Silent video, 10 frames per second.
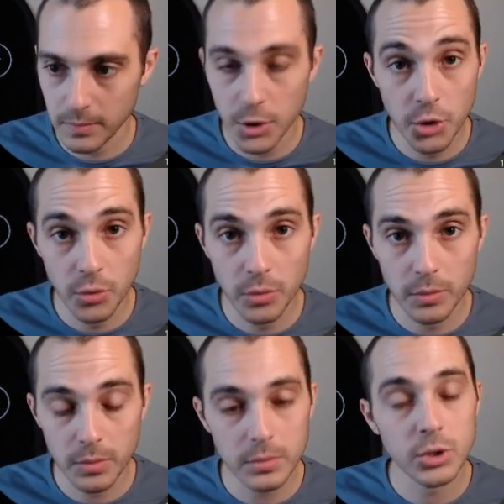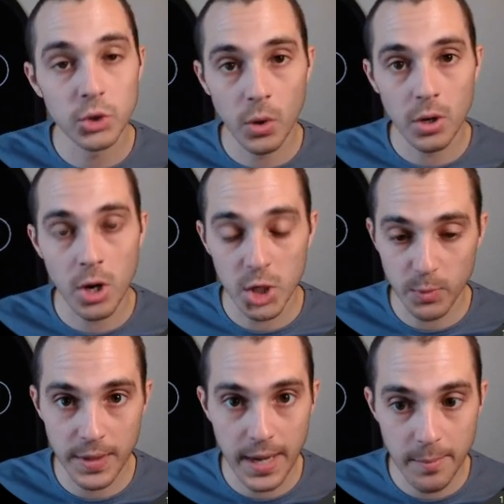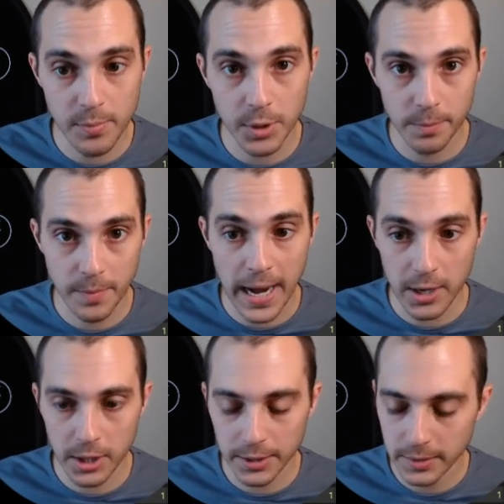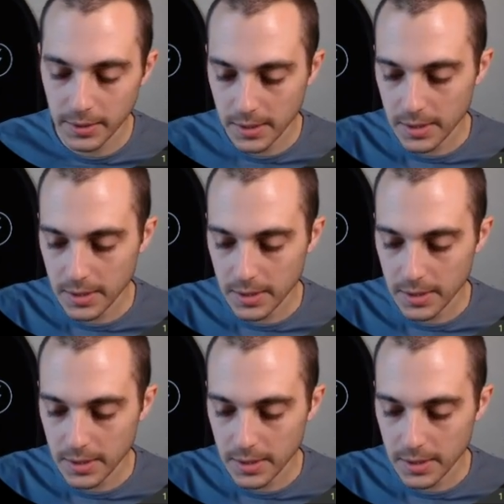new short call spread that I put back on.